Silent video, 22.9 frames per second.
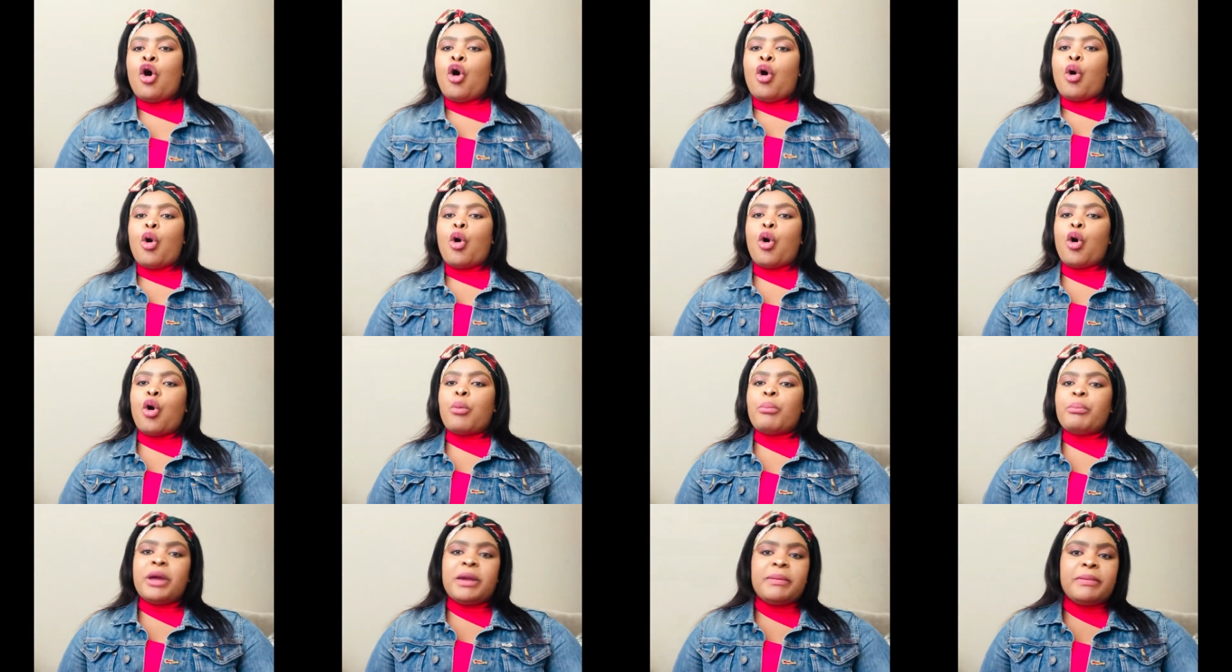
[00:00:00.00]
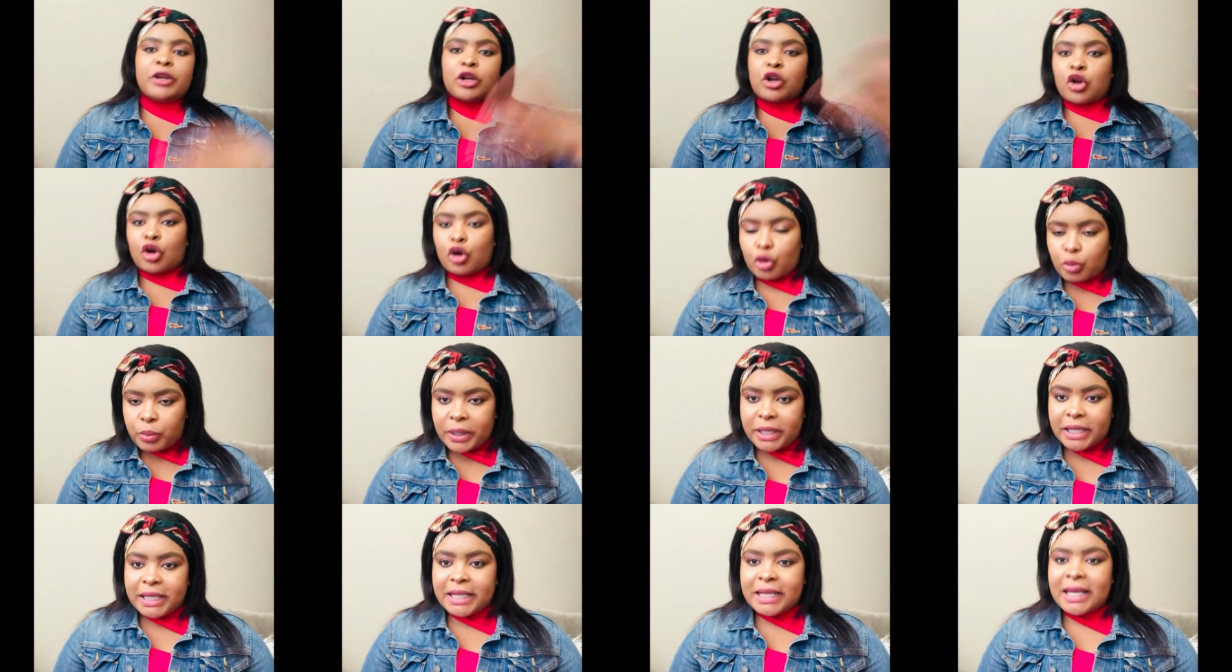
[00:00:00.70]
or maybe
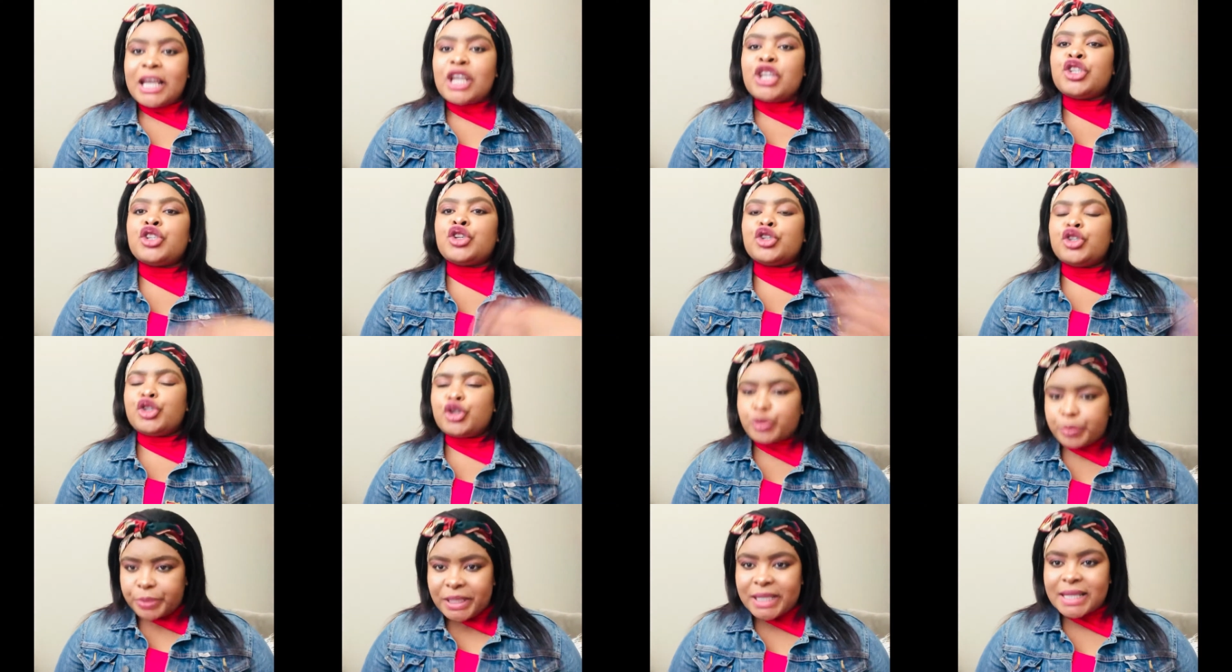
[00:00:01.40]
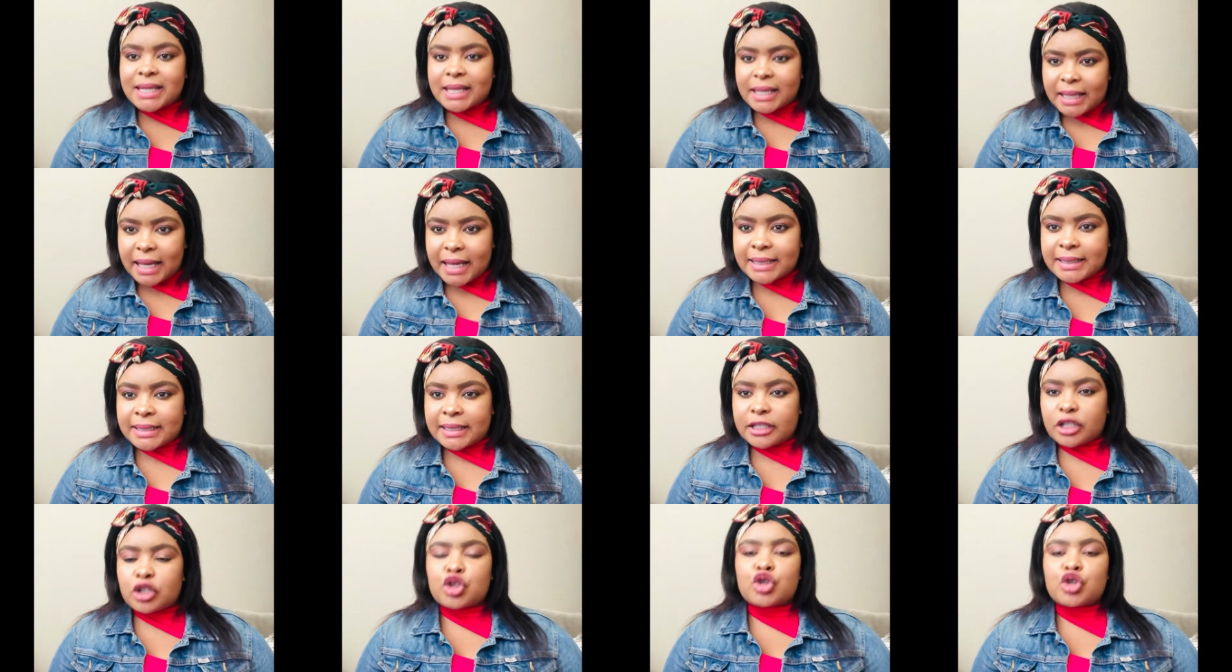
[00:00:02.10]
globally, should you be selected.